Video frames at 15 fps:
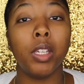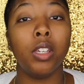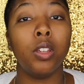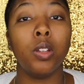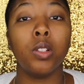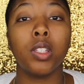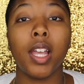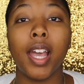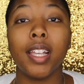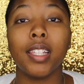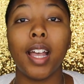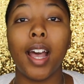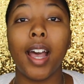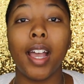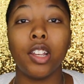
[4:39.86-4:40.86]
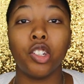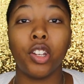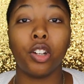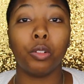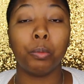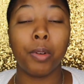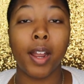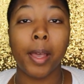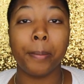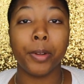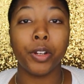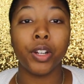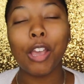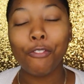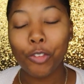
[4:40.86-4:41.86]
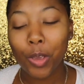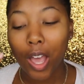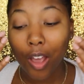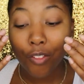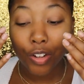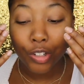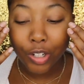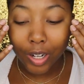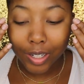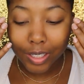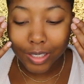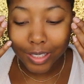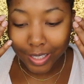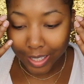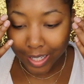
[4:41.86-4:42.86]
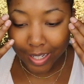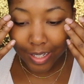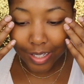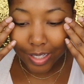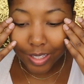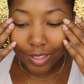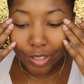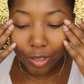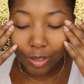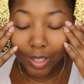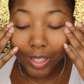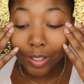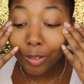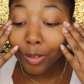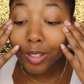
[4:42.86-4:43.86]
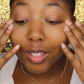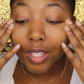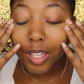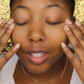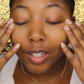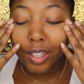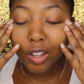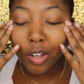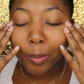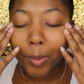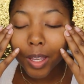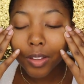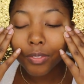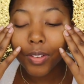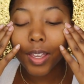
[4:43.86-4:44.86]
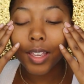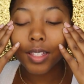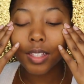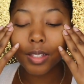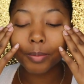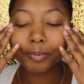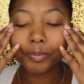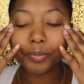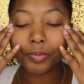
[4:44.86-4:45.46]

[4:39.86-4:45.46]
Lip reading: be used as an eyeshadow primer if you have dark lids. So like you can tell, like on my face,